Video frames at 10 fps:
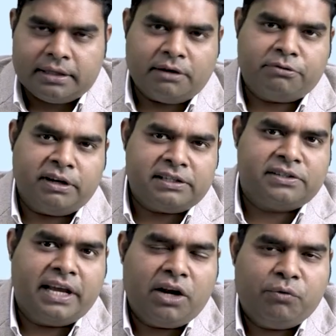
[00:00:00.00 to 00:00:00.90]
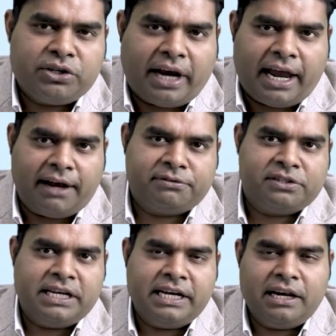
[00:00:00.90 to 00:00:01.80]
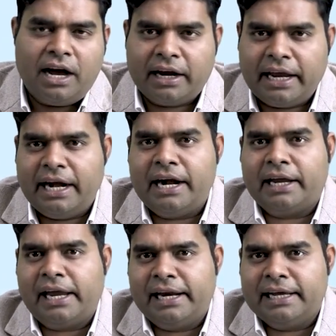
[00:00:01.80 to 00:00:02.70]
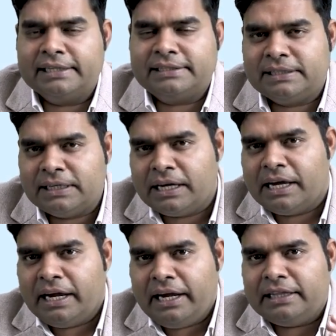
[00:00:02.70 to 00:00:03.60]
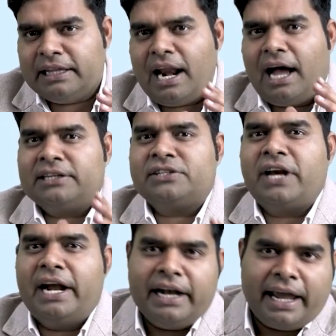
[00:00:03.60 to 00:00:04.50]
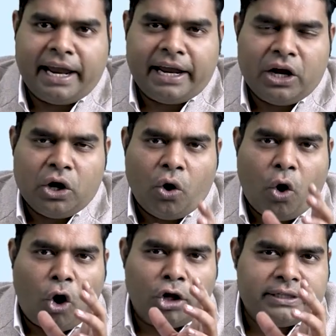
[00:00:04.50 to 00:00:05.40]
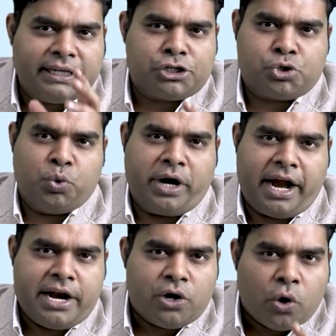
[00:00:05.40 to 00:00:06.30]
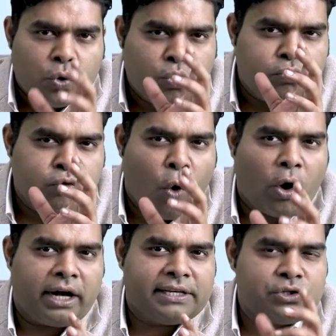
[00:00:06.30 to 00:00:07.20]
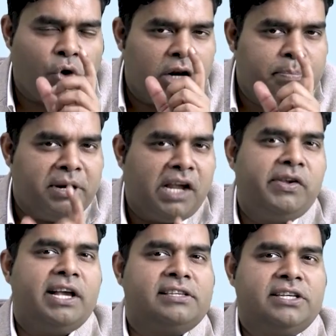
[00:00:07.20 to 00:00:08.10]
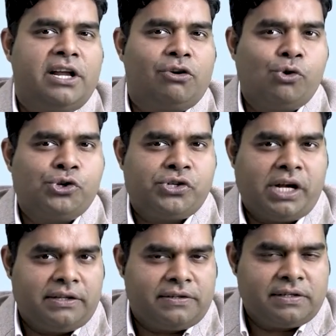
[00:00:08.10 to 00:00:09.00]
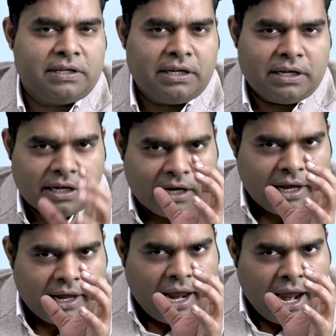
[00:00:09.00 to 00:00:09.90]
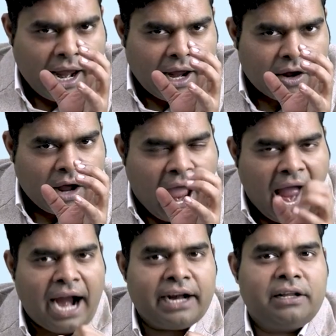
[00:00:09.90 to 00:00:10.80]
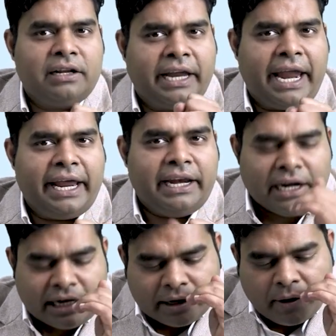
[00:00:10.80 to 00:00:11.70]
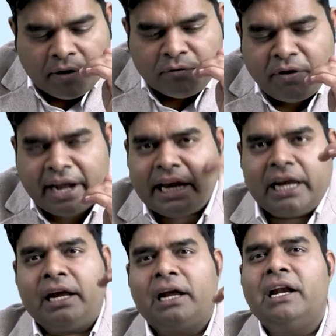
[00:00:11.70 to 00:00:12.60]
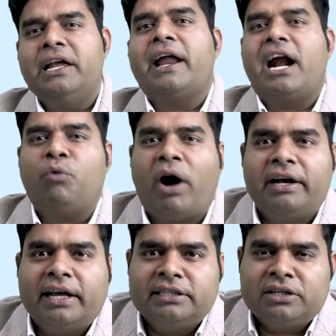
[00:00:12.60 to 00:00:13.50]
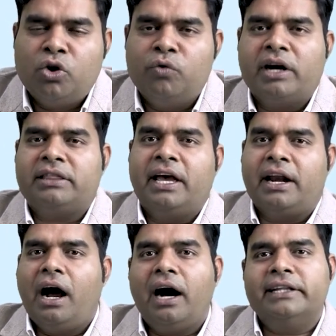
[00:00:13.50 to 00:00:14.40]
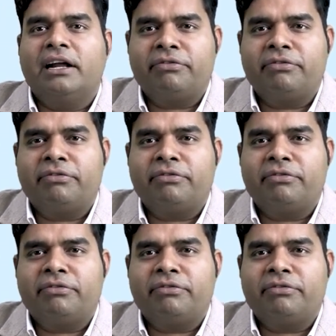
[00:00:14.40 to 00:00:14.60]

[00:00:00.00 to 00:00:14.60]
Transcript: The first thing which I have seen again and again is, in the last 10 days, all the students who focused on previous year questions had gained a very clear advantage over their other